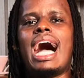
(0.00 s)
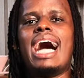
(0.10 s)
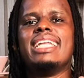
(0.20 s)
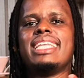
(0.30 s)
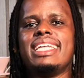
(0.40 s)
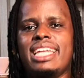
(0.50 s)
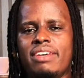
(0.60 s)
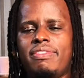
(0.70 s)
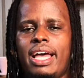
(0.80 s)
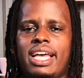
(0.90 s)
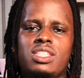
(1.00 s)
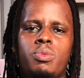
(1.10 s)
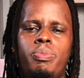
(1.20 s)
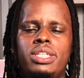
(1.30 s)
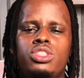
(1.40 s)
And they never
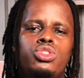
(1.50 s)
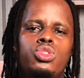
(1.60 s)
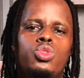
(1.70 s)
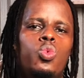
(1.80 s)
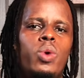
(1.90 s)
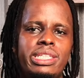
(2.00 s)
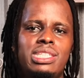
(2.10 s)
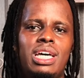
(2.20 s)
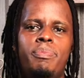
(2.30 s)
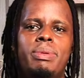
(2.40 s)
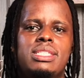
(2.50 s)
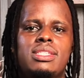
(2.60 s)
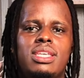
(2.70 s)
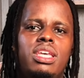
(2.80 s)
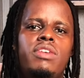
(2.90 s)
explain to you what
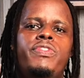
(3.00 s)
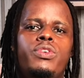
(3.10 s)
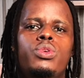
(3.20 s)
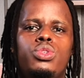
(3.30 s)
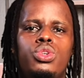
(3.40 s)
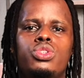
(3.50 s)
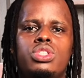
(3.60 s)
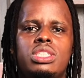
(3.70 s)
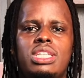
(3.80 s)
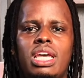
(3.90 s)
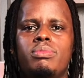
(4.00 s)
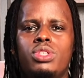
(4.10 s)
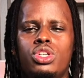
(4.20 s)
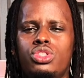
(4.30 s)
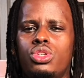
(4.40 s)
happens if you don't time
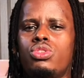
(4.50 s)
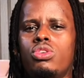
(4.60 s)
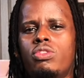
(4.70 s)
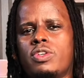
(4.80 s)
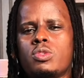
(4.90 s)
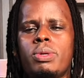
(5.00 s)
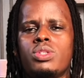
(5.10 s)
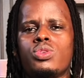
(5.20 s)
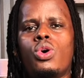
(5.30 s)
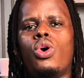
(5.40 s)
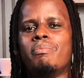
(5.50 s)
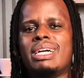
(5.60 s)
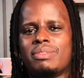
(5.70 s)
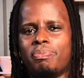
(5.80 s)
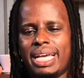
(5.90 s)
your shot of espresso.
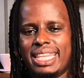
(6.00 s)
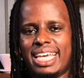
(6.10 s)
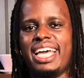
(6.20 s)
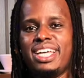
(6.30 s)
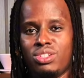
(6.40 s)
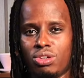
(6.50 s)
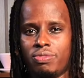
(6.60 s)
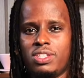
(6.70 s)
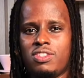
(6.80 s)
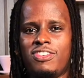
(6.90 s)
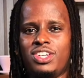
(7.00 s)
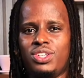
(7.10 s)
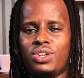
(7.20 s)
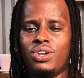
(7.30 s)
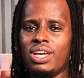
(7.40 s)
But by the end of this
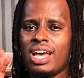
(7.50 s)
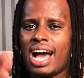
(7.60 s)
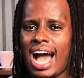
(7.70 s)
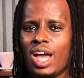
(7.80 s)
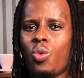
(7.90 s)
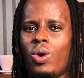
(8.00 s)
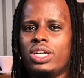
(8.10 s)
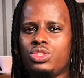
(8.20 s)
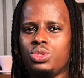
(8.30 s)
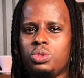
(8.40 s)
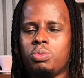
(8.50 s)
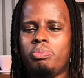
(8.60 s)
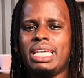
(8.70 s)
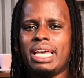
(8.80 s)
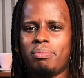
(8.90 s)
video, I want you to
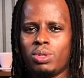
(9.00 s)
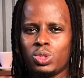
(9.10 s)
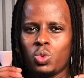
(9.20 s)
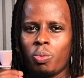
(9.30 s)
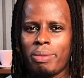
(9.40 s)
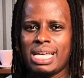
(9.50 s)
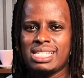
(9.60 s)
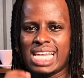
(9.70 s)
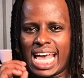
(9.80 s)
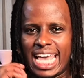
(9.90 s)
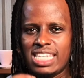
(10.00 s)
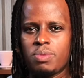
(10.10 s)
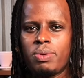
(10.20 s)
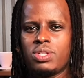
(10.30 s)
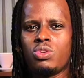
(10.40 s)
be able to master
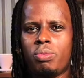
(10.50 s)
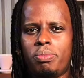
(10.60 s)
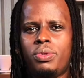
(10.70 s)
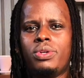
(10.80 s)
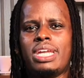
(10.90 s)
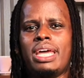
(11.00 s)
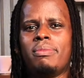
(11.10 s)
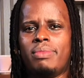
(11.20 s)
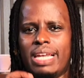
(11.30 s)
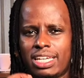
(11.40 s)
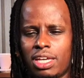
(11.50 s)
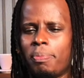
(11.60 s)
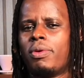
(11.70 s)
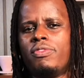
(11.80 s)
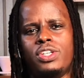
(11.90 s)
espresso brew time like a
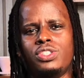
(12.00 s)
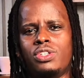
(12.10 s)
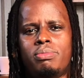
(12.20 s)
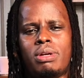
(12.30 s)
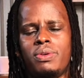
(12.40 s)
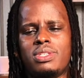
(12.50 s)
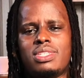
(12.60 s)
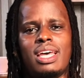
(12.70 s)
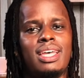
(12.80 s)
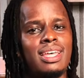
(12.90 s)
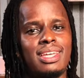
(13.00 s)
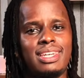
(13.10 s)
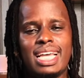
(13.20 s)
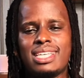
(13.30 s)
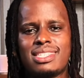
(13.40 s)
professional barista.
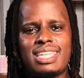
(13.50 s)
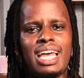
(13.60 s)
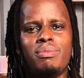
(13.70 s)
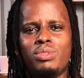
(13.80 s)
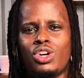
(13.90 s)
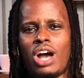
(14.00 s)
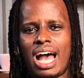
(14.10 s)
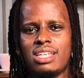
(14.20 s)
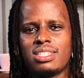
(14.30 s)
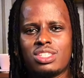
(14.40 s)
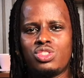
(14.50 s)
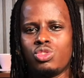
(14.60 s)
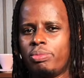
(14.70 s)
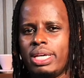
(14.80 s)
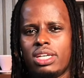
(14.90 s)
Next time you're asked
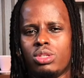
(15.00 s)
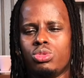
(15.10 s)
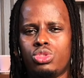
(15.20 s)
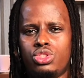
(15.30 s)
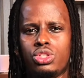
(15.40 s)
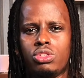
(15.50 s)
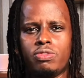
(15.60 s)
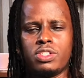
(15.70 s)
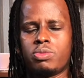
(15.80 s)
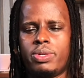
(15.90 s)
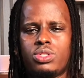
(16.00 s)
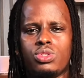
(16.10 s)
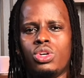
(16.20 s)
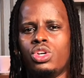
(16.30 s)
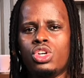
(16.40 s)
to make a good shot of
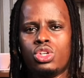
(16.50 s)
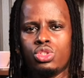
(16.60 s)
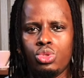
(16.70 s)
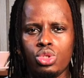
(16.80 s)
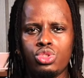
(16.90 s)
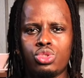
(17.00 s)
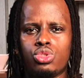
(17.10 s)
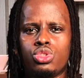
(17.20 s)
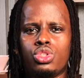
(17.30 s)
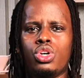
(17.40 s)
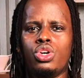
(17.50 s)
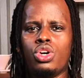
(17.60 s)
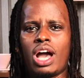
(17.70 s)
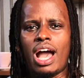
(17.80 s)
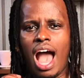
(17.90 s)
espresso, you should know
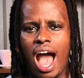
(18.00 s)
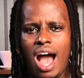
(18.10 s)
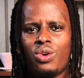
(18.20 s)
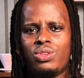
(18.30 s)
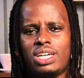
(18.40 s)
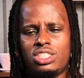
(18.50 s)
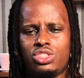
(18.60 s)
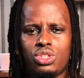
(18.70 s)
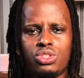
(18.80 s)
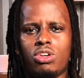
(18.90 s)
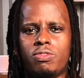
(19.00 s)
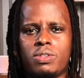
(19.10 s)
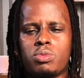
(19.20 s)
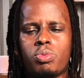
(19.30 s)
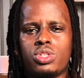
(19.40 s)
how that shot of
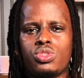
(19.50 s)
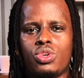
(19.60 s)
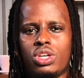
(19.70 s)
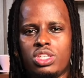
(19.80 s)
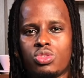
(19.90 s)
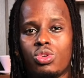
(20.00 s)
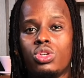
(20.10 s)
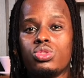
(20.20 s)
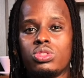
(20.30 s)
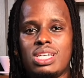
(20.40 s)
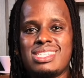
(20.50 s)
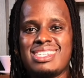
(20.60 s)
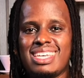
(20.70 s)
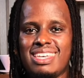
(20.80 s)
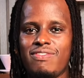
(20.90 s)
espresso is going to
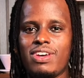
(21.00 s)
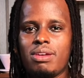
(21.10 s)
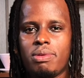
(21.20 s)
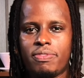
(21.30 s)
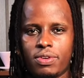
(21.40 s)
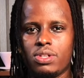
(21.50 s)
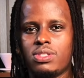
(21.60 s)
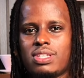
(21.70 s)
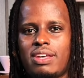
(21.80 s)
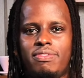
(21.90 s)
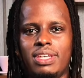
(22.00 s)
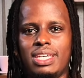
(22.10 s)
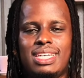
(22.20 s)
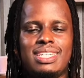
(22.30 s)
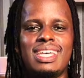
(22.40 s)
taste even before
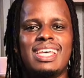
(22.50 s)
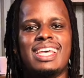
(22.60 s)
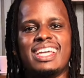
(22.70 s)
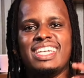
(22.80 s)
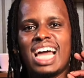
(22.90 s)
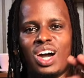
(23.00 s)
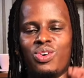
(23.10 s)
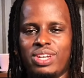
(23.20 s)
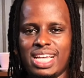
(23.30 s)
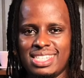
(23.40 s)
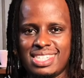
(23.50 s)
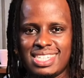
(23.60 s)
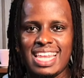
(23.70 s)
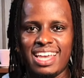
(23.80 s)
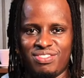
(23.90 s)
serving it. Now
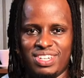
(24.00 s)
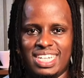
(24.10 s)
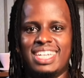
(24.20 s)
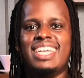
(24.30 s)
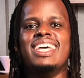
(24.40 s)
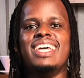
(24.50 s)
let's dive in.